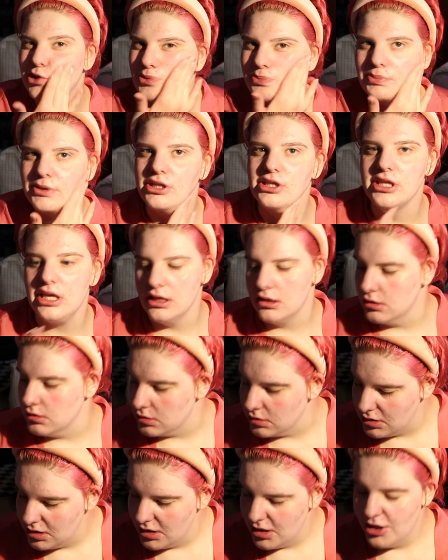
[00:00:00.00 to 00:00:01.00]
not a big deal,
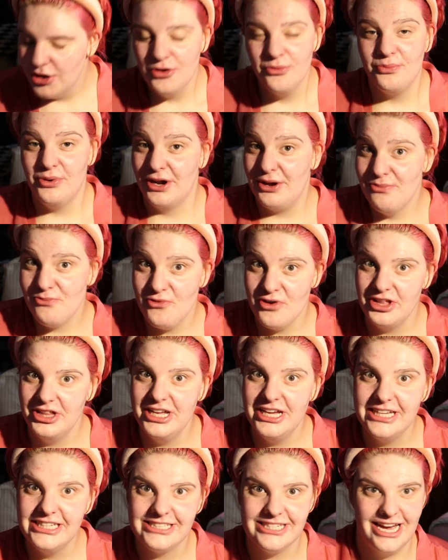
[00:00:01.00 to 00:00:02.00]
but I'm
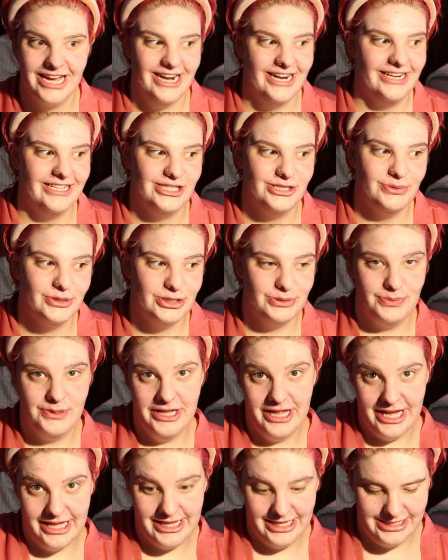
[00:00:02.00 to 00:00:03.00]
really excited. It's supposed to
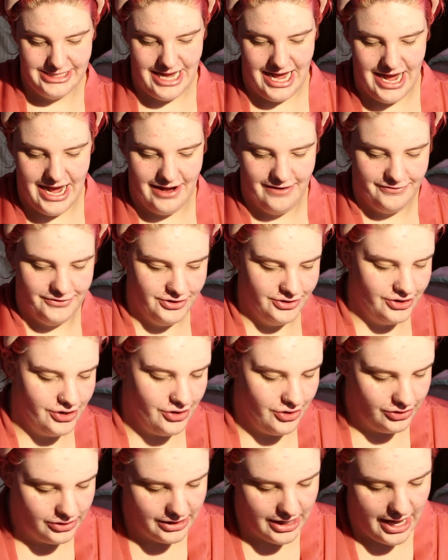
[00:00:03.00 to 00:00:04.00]
be like this
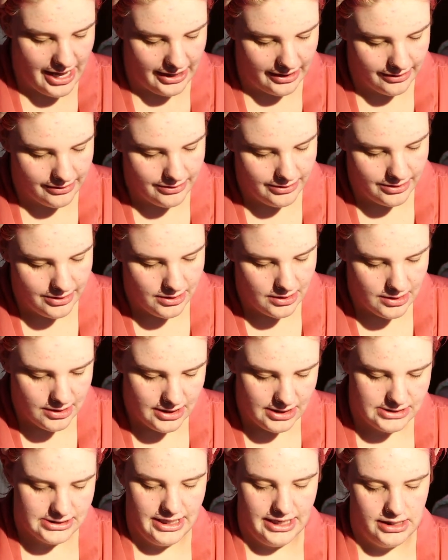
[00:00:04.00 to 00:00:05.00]
afternoon. Like
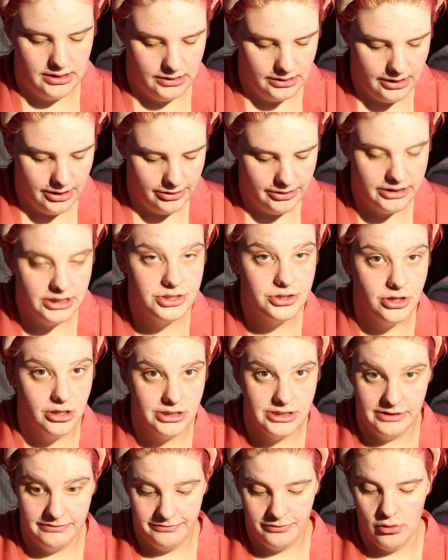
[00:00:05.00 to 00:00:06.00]
it's like literally
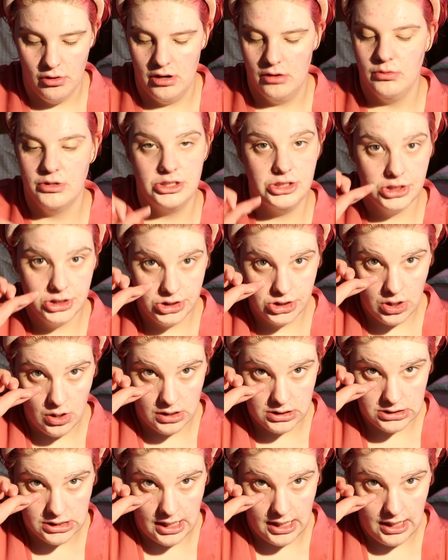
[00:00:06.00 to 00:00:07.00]
starts at 4, which is
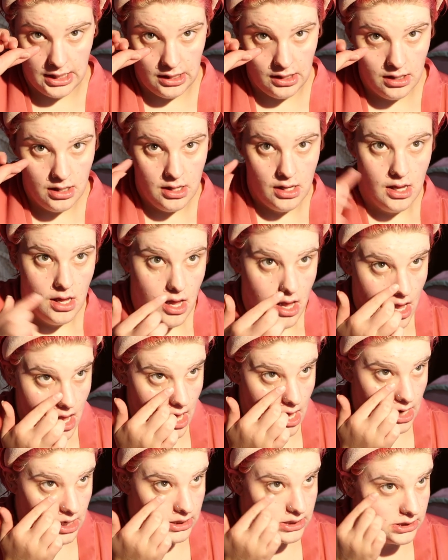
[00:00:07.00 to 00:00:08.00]
so exciting.
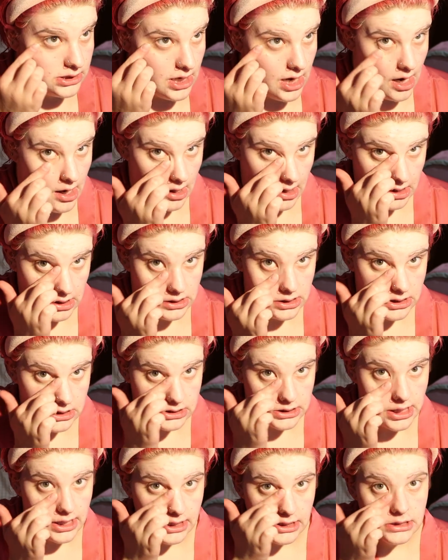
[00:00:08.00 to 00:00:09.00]
And it's kind of like
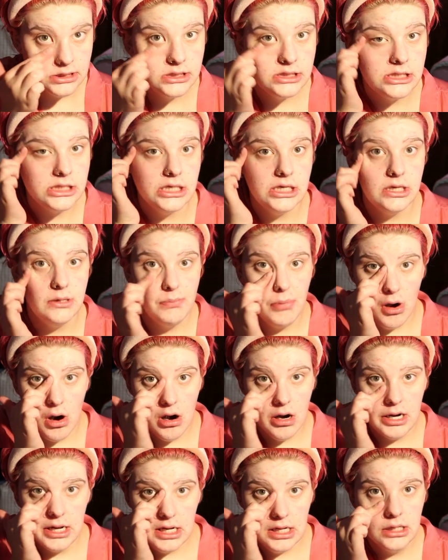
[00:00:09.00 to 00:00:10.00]
this, like, tea
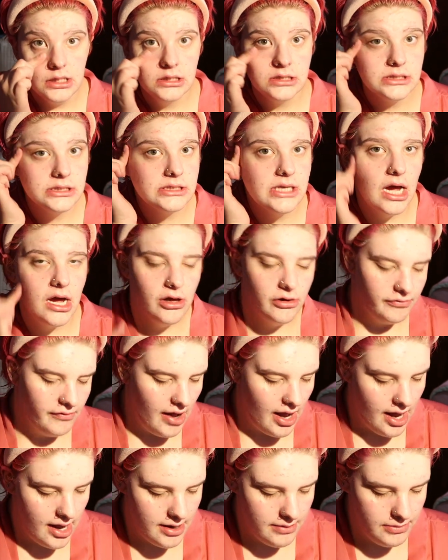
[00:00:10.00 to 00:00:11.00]
party style
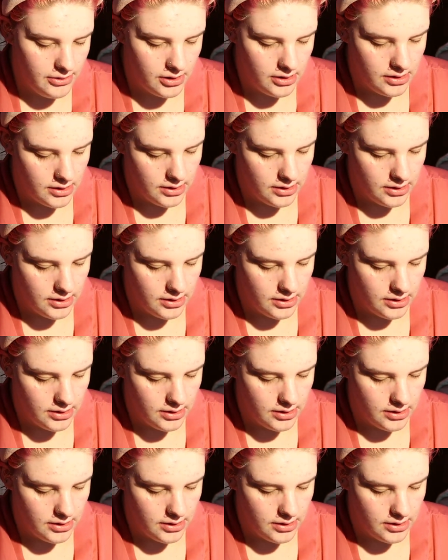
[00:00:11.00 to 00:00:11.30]
vibe.